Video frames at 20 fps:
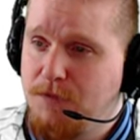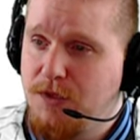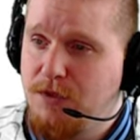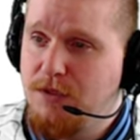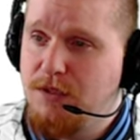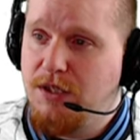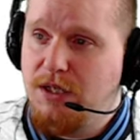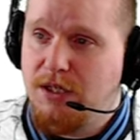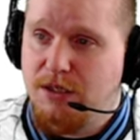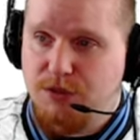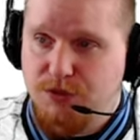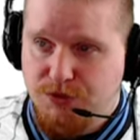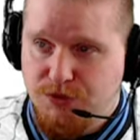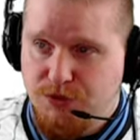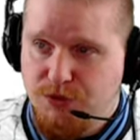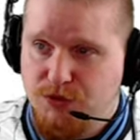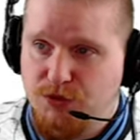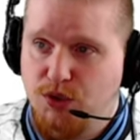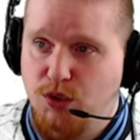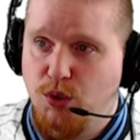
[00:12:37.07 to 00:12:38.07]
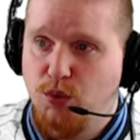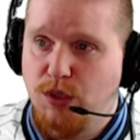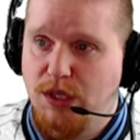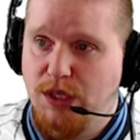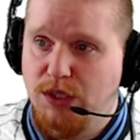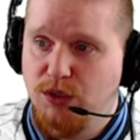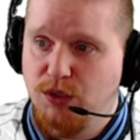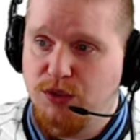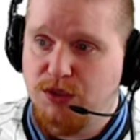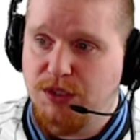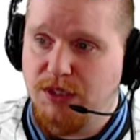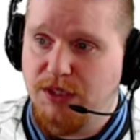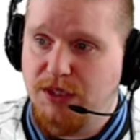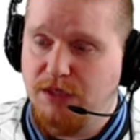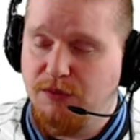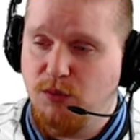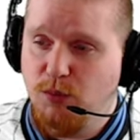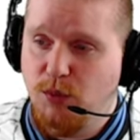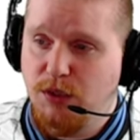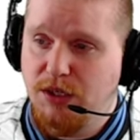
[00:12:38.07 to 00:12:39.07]
Yes, so it looks like
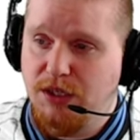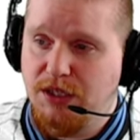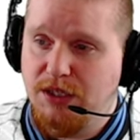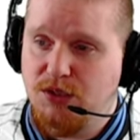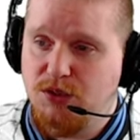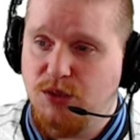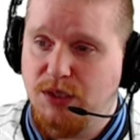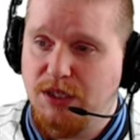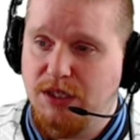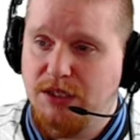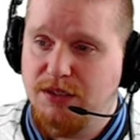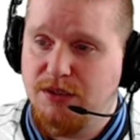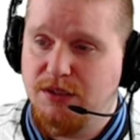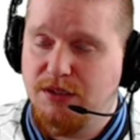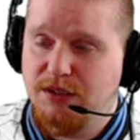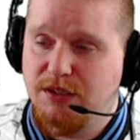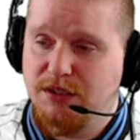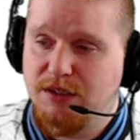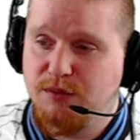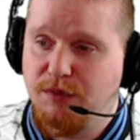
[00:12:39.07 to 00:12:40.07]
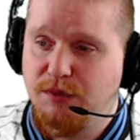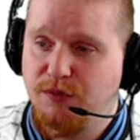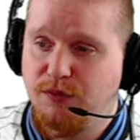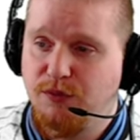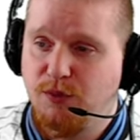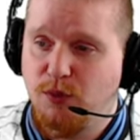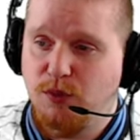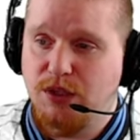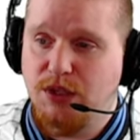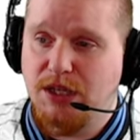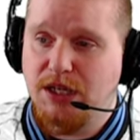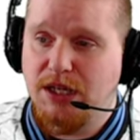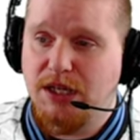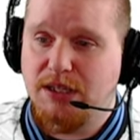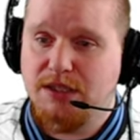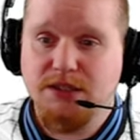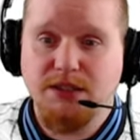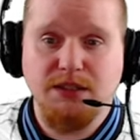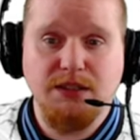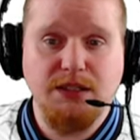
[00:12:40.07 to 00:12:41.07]
if you wanted to get your hands on this before you
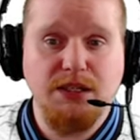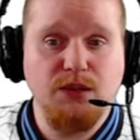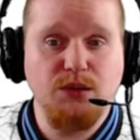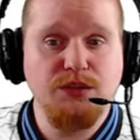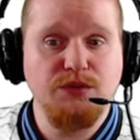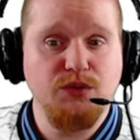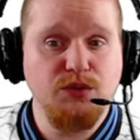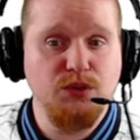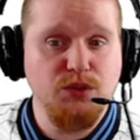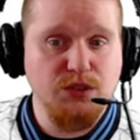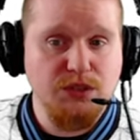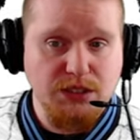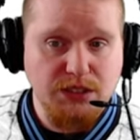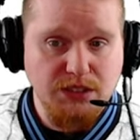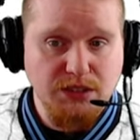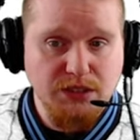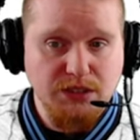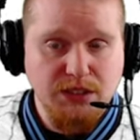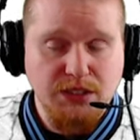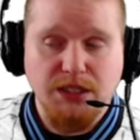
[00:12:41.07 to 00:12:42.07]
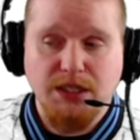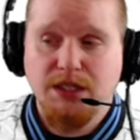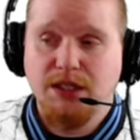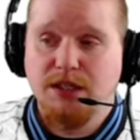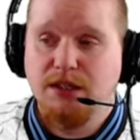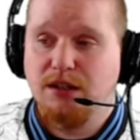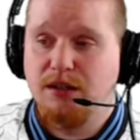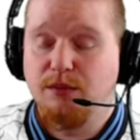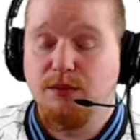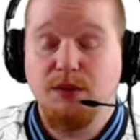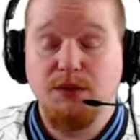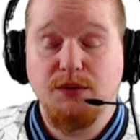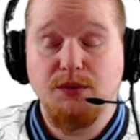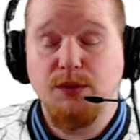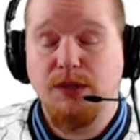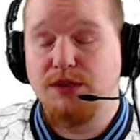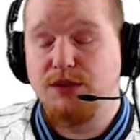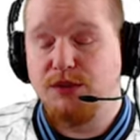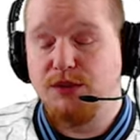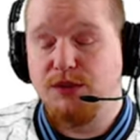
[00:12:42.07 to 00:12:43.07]
got to Hell difficulty, or, or
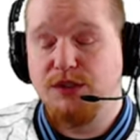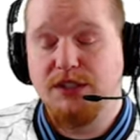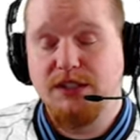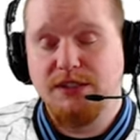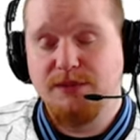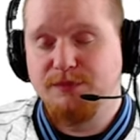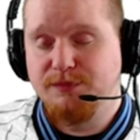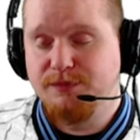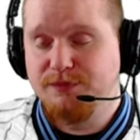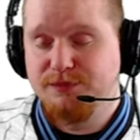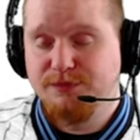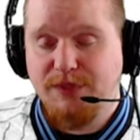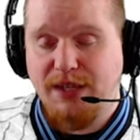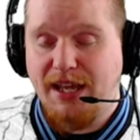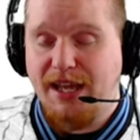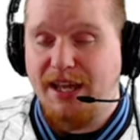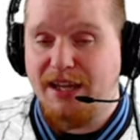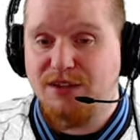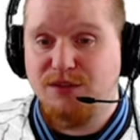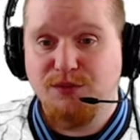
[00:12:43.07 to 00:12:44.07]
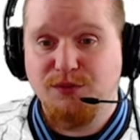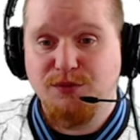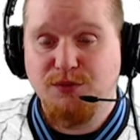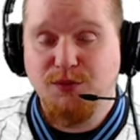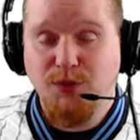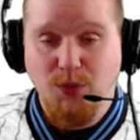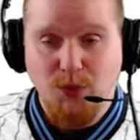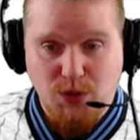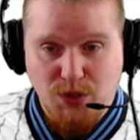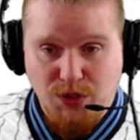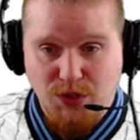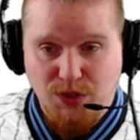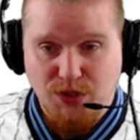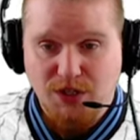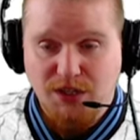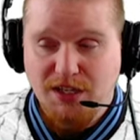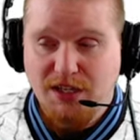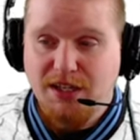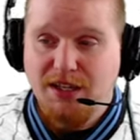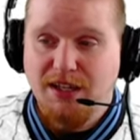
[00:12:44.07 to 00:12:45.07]
rather um, Act four,
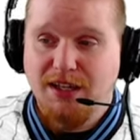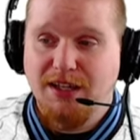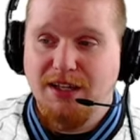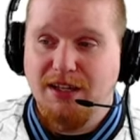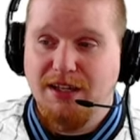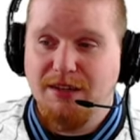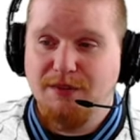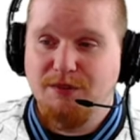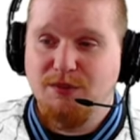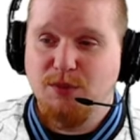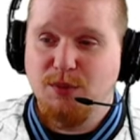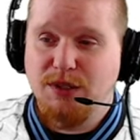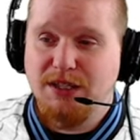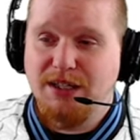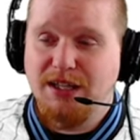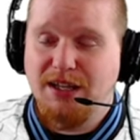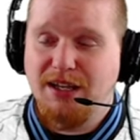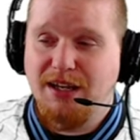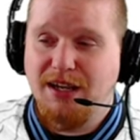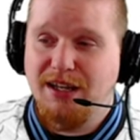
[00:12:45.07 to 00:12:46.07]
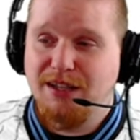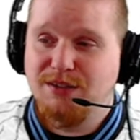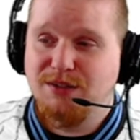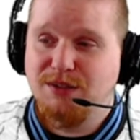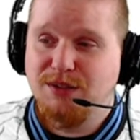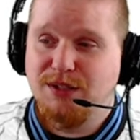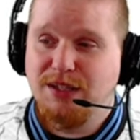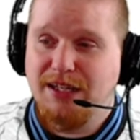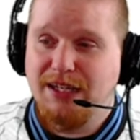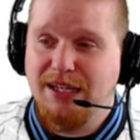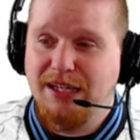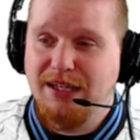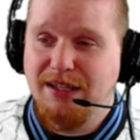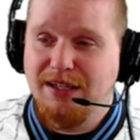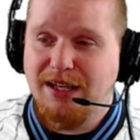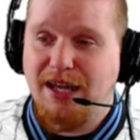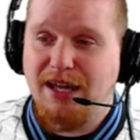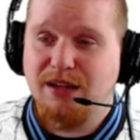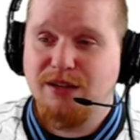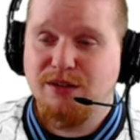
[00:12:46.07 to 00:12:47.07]
uh, if you wanted to get hands on it in
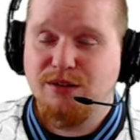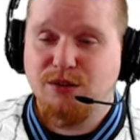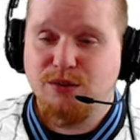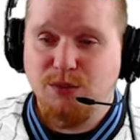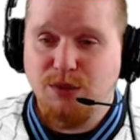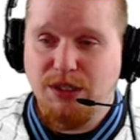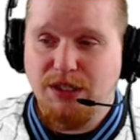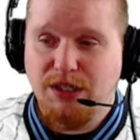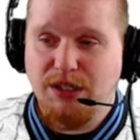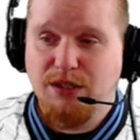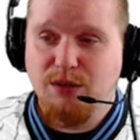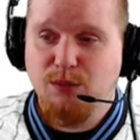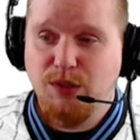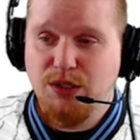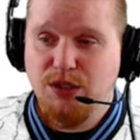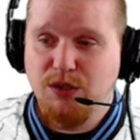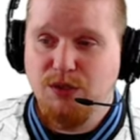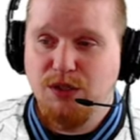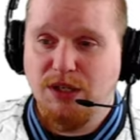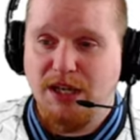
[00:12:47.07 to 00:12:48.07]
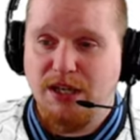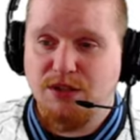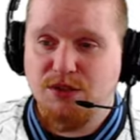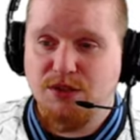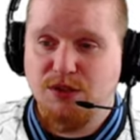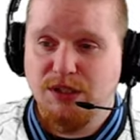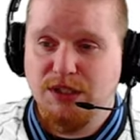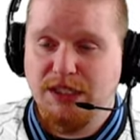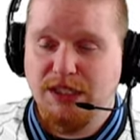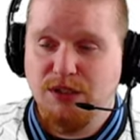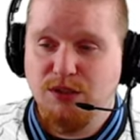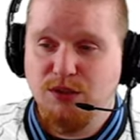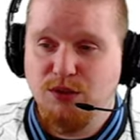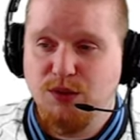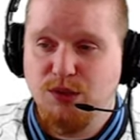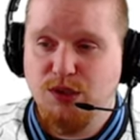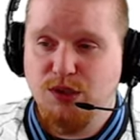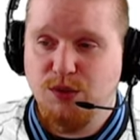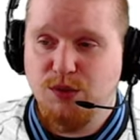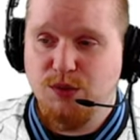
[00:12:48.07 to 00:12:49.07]
Act three when you could actually get
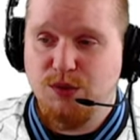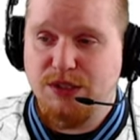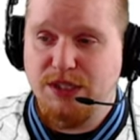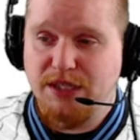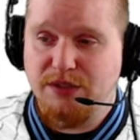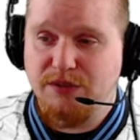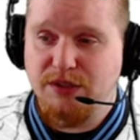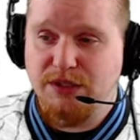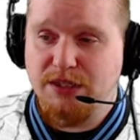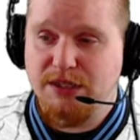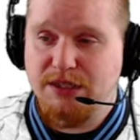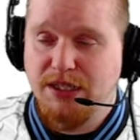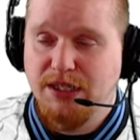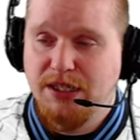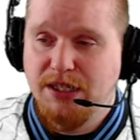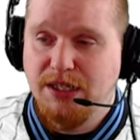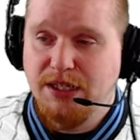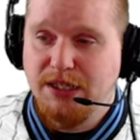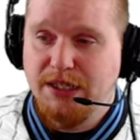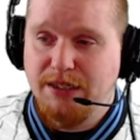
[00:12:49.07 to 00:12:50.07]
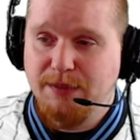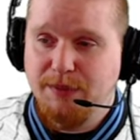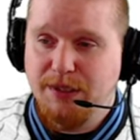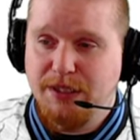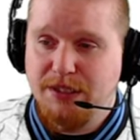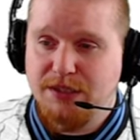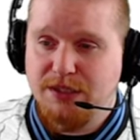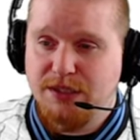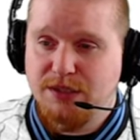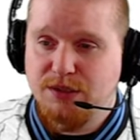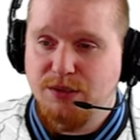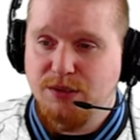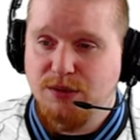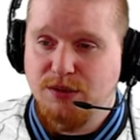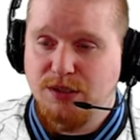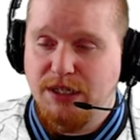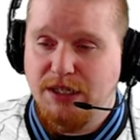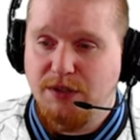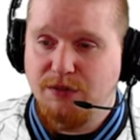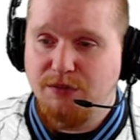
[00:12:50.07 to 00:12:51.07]
good use out of it, um, it does
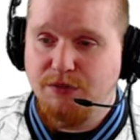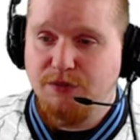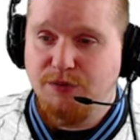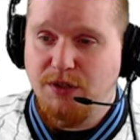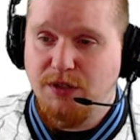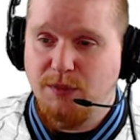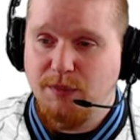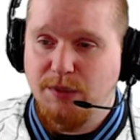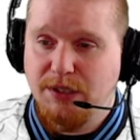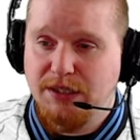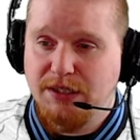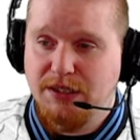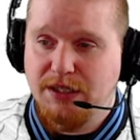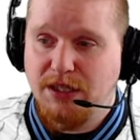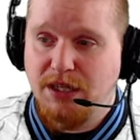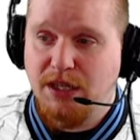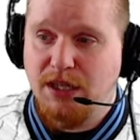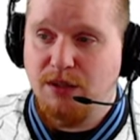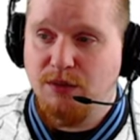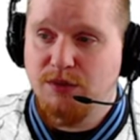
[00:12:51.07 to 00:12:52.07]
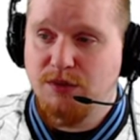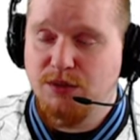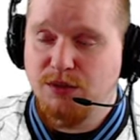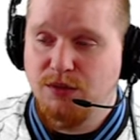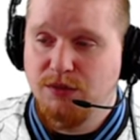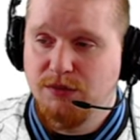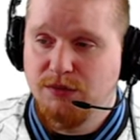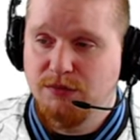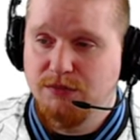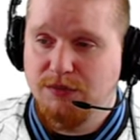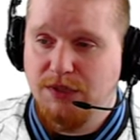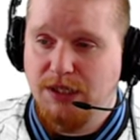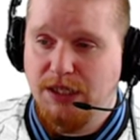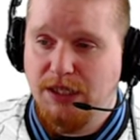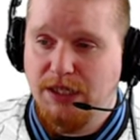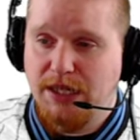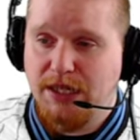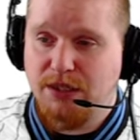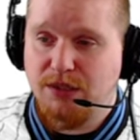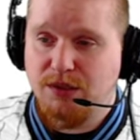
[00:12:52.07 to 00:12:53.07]
look like farming the Council
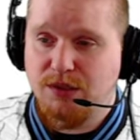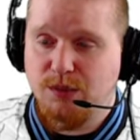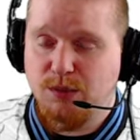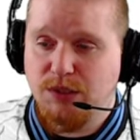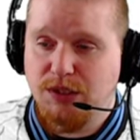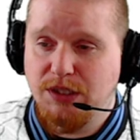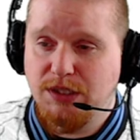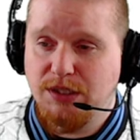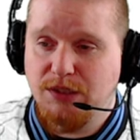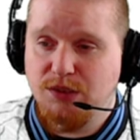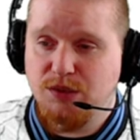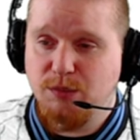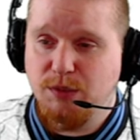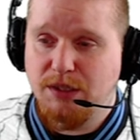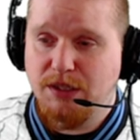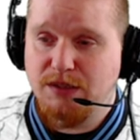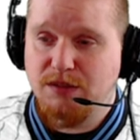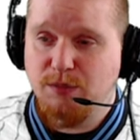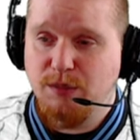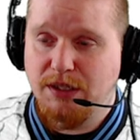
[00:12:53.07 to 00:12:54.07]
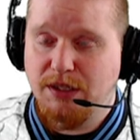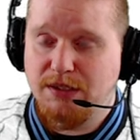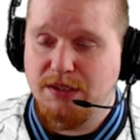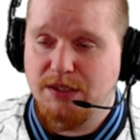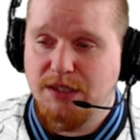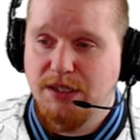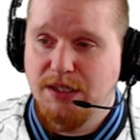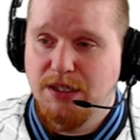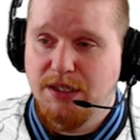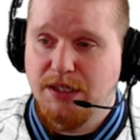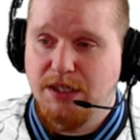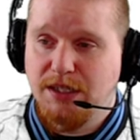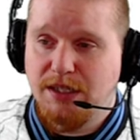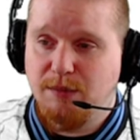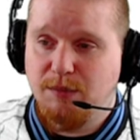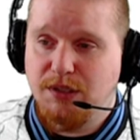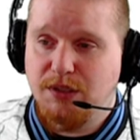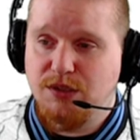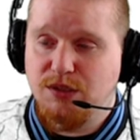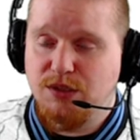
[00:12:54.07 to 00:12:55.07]
in Act three is your best bet,
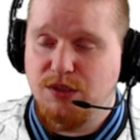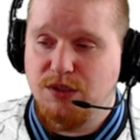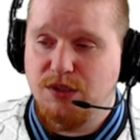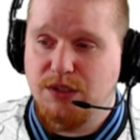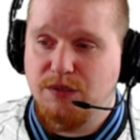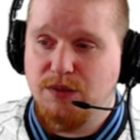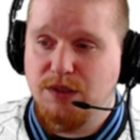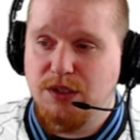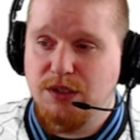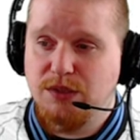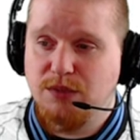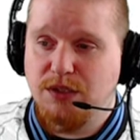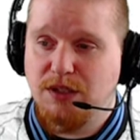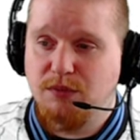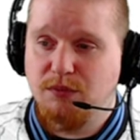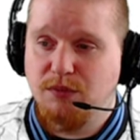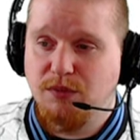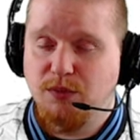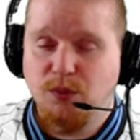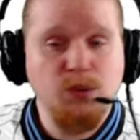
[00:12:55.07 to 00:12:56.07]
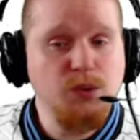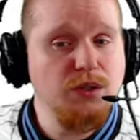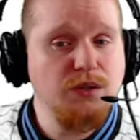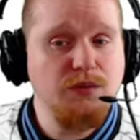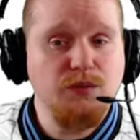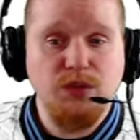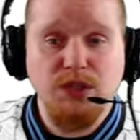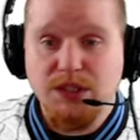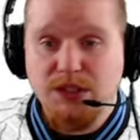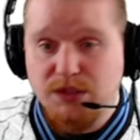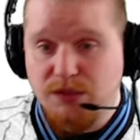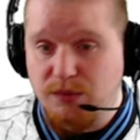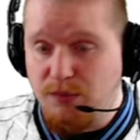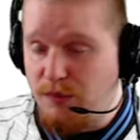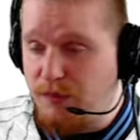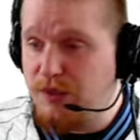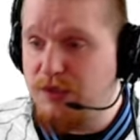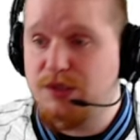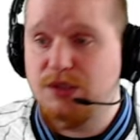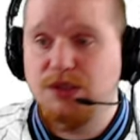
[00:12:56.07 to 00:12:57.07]
uh, because you could definitely do that before you ever get to
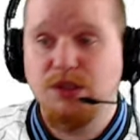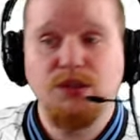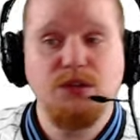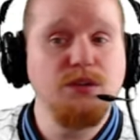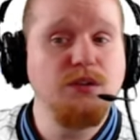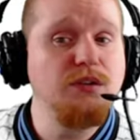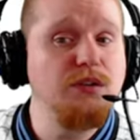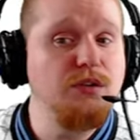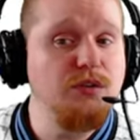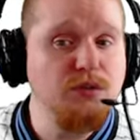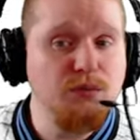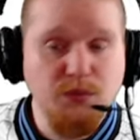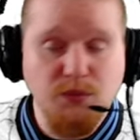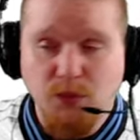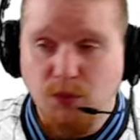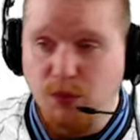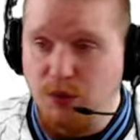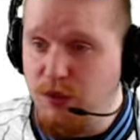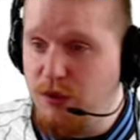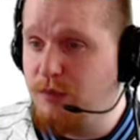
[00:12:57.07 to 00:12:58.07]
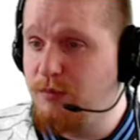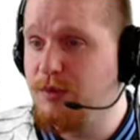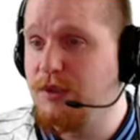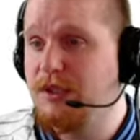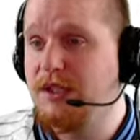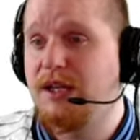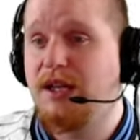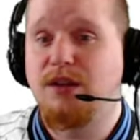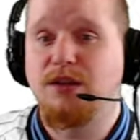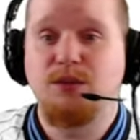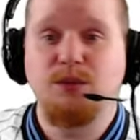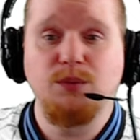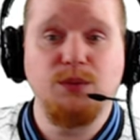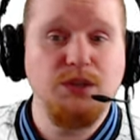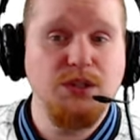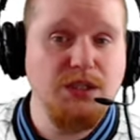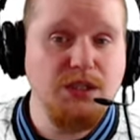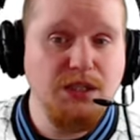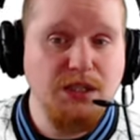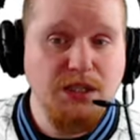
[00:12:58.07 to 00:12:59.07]
Mephisto. You can do it before you complete Act
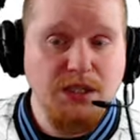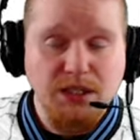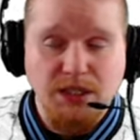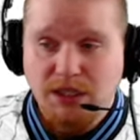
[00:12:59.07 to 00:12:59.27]
three.